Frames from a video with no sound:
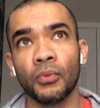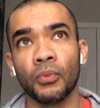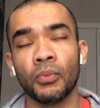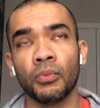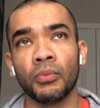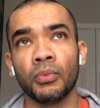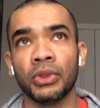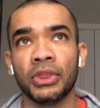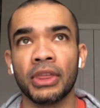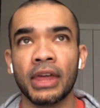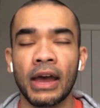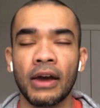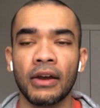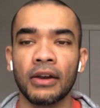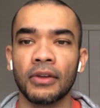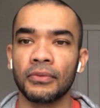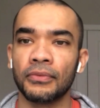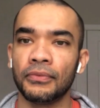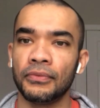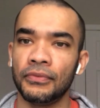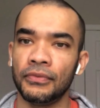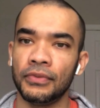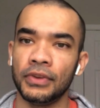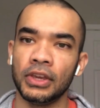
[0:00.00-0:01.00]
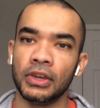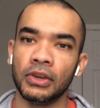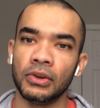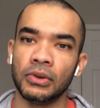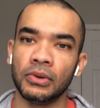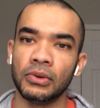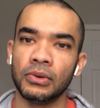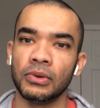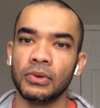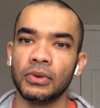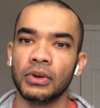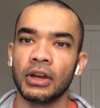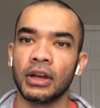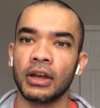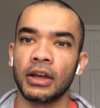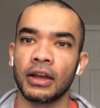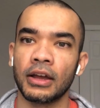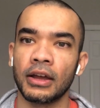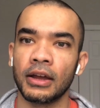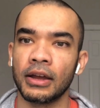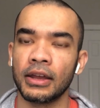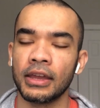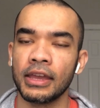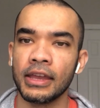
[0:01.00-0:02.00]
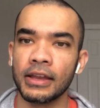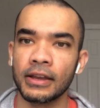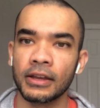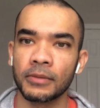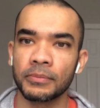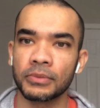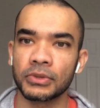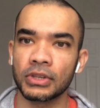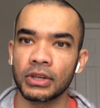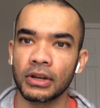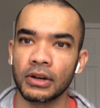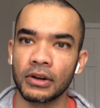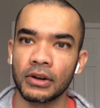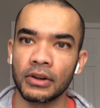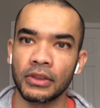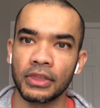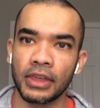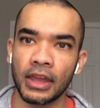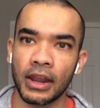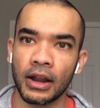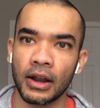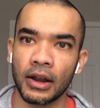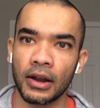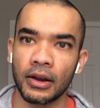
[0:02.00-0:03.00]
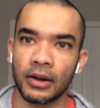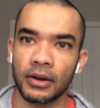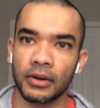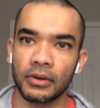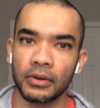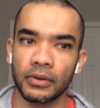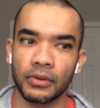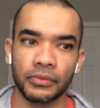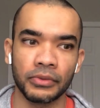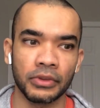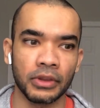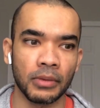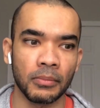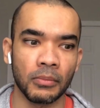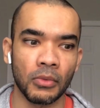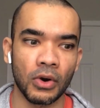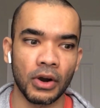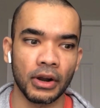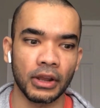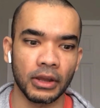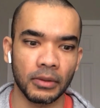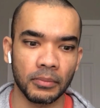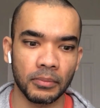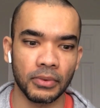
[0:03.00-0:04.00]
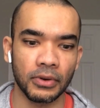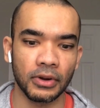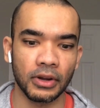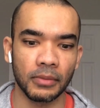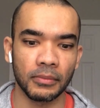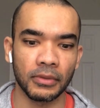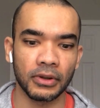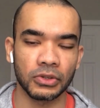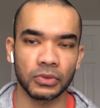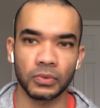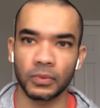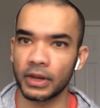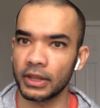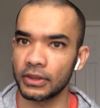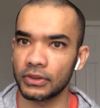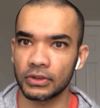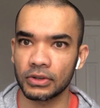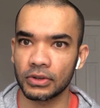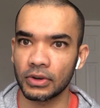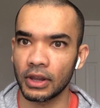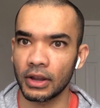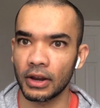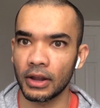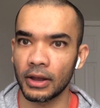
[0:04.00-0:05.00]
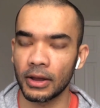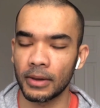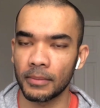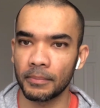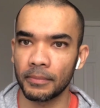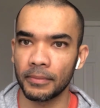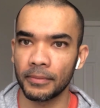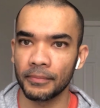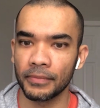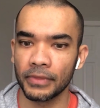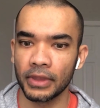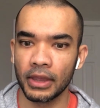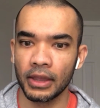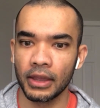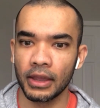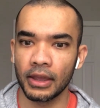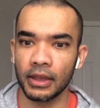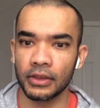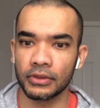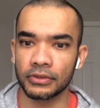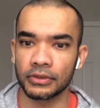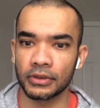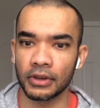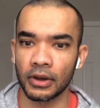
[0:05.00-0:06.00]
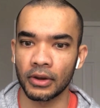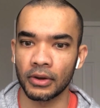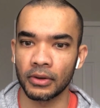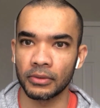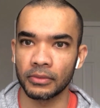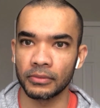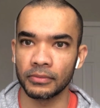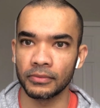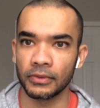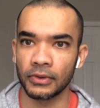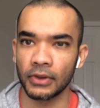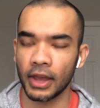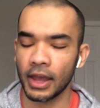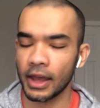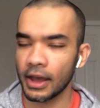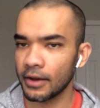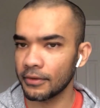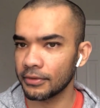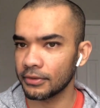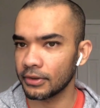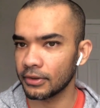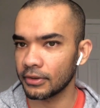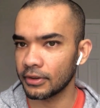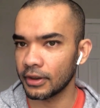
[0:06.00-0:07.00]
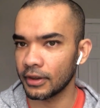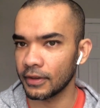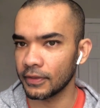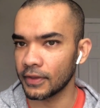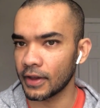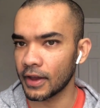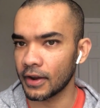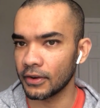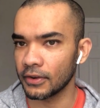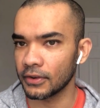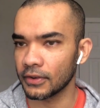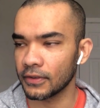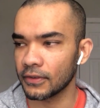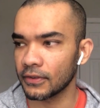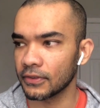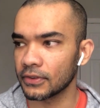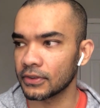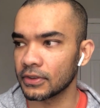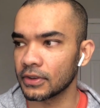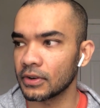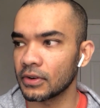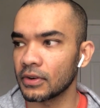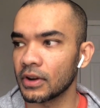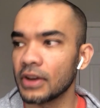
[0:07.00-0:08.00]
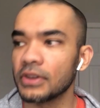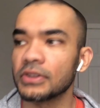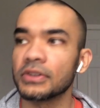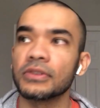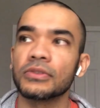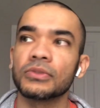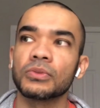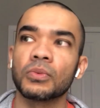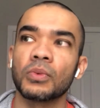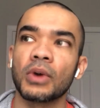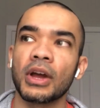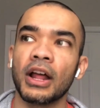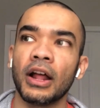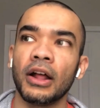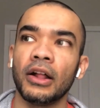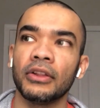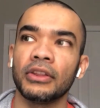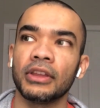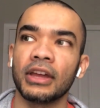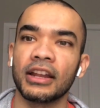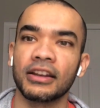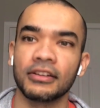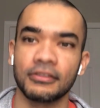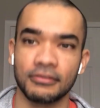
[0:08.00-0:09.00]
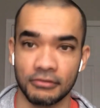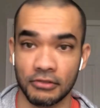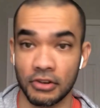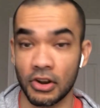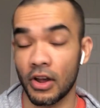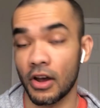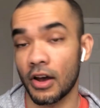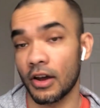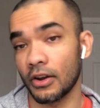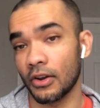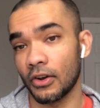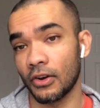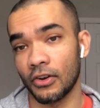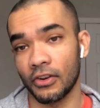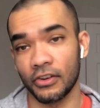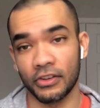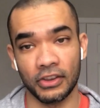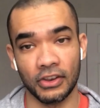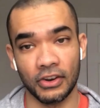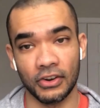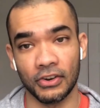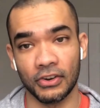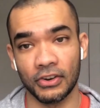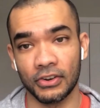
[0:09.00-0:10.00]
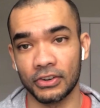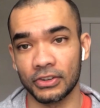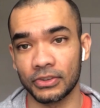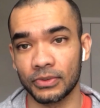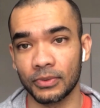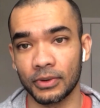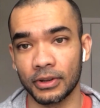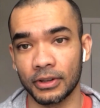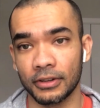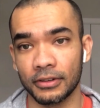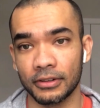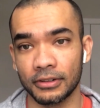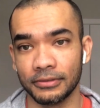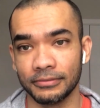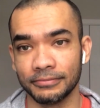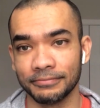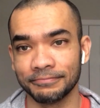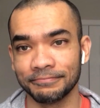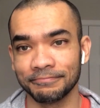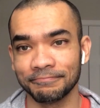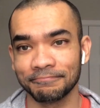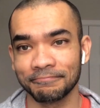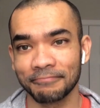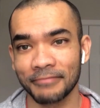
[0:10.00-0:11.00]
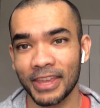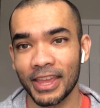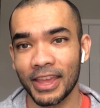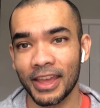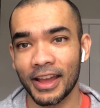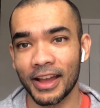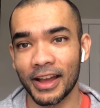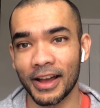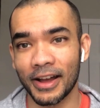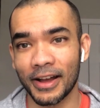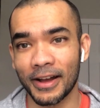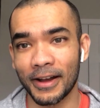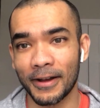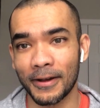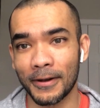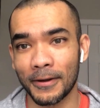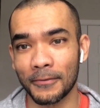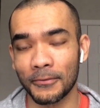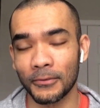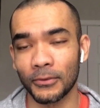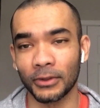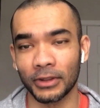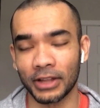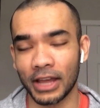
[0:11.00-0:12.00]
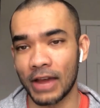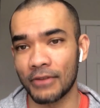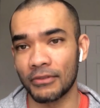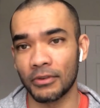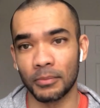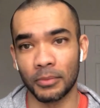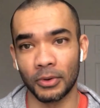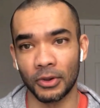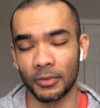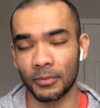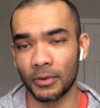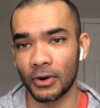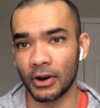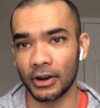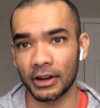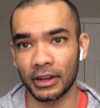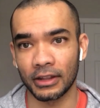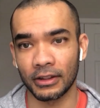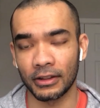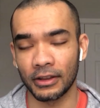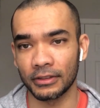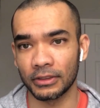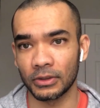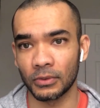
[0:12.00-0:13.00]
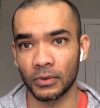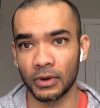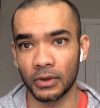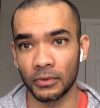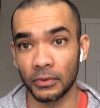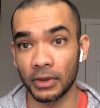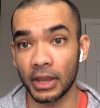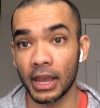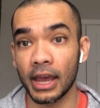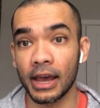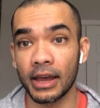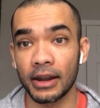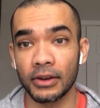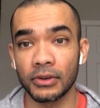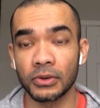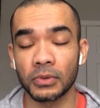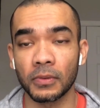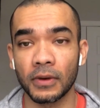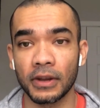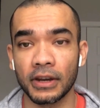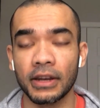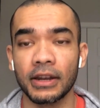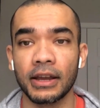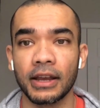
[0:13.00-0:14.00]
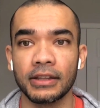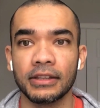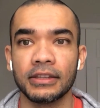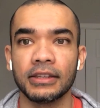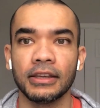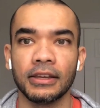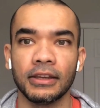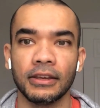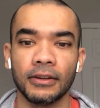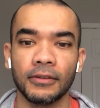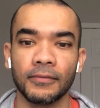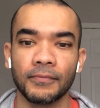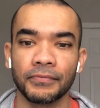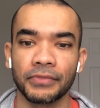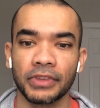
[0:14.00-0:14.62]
Without a few hiccups here or there, the market pretty much went straight up. So you have to take that into consideration as well, that not all years will have a bull market like the one we had in 2019.